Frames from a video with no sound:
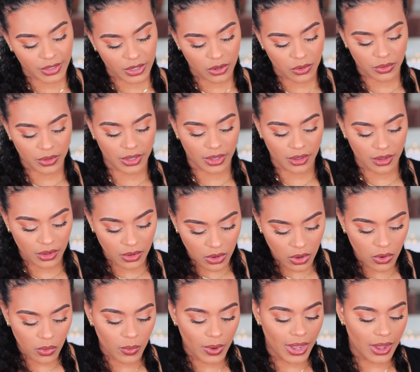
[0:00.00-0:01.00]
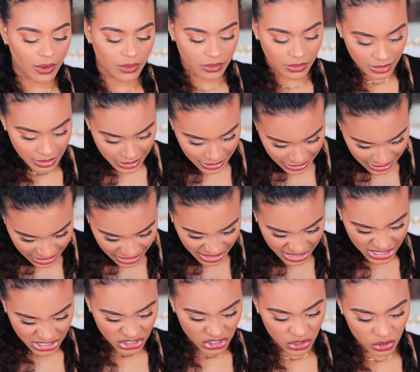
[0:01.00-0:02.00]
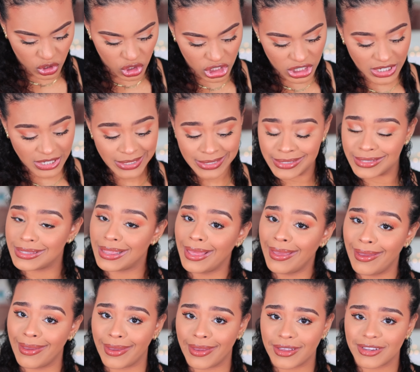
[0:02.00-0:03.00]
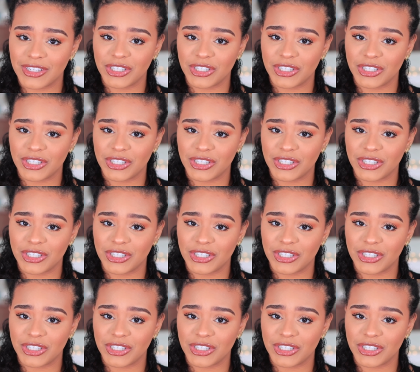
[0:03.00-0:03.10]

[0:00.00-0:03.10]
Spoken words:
Okay. Oh, wow. So she's thick.